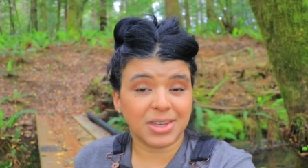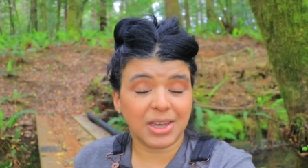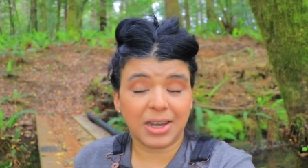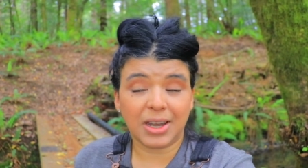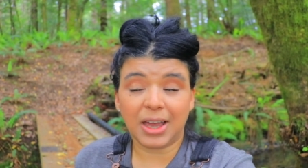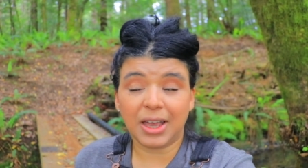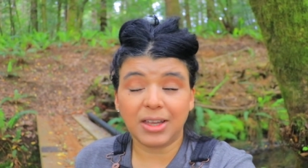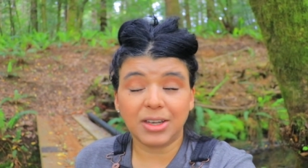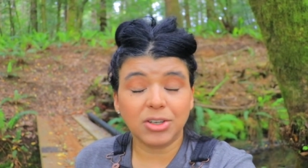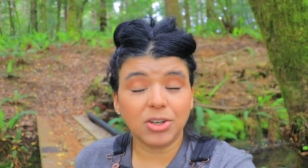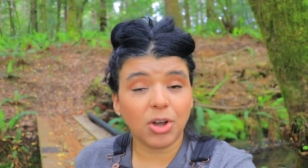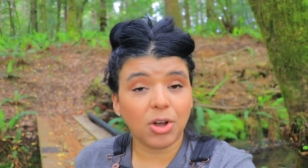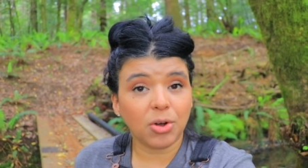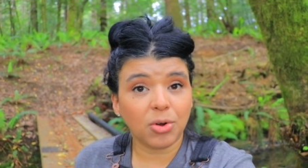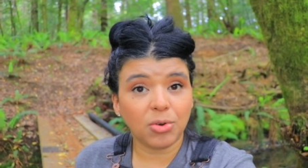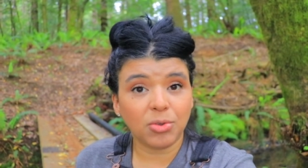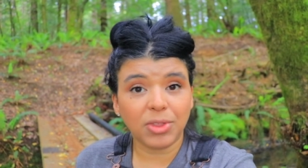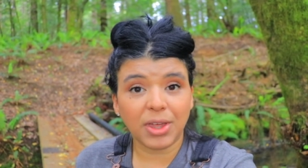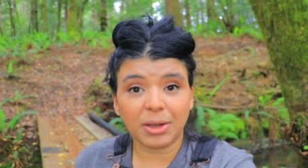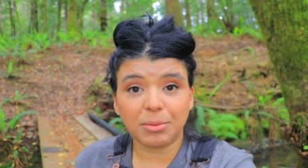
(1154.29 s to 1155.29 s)
And I
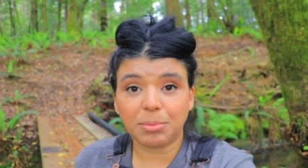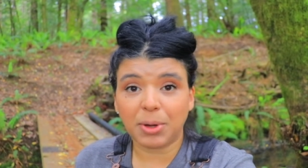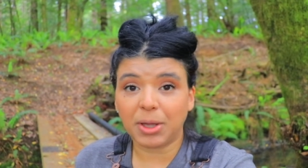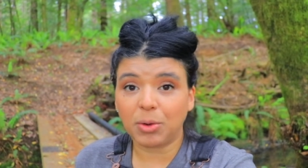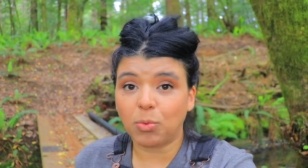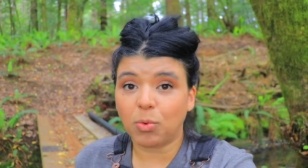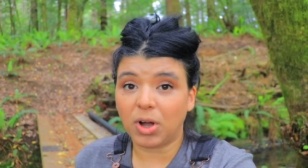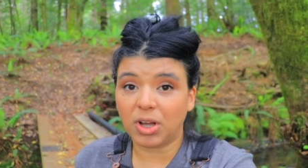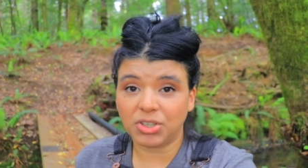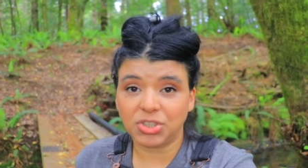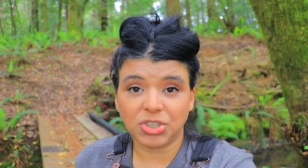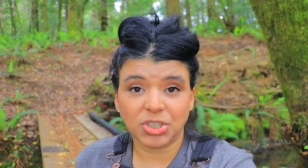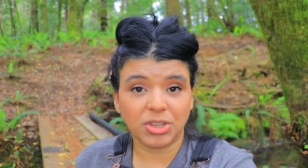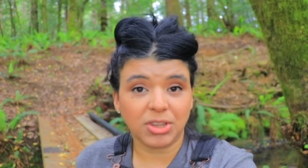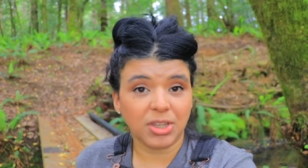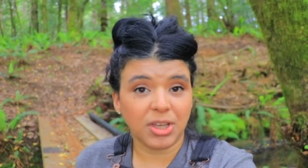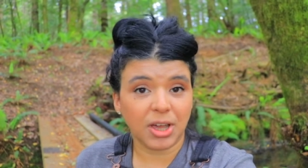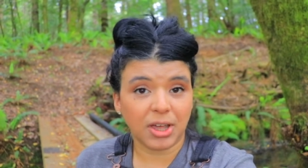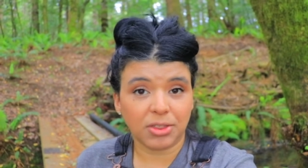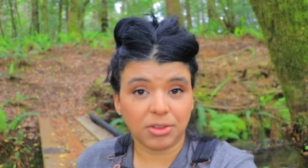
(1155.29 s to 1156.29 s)
know that by
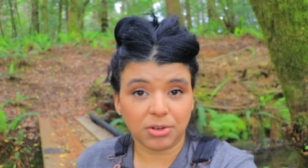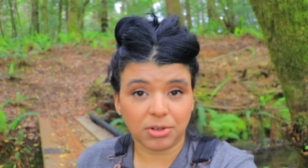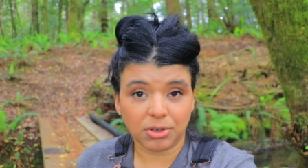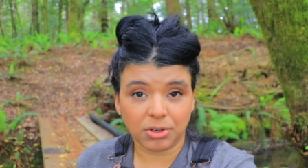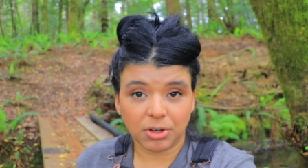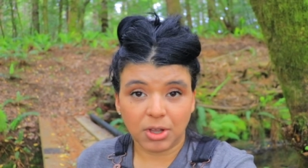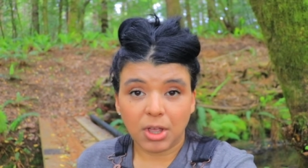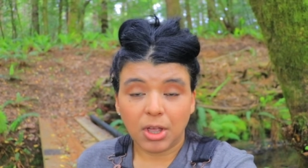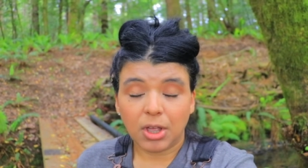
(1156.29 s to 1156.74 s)
watching the other